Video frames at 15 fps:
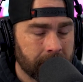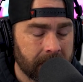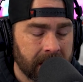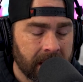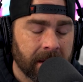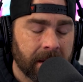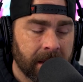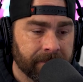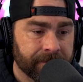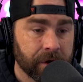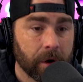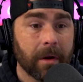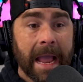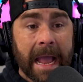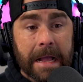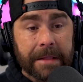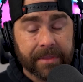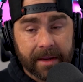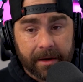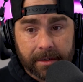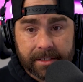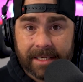if you're out
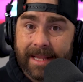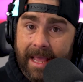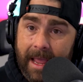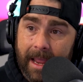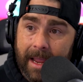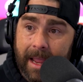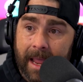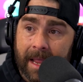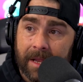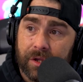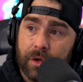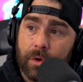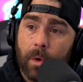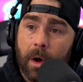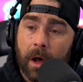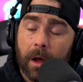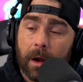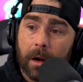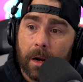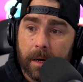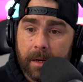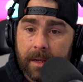there today and you
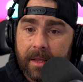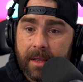are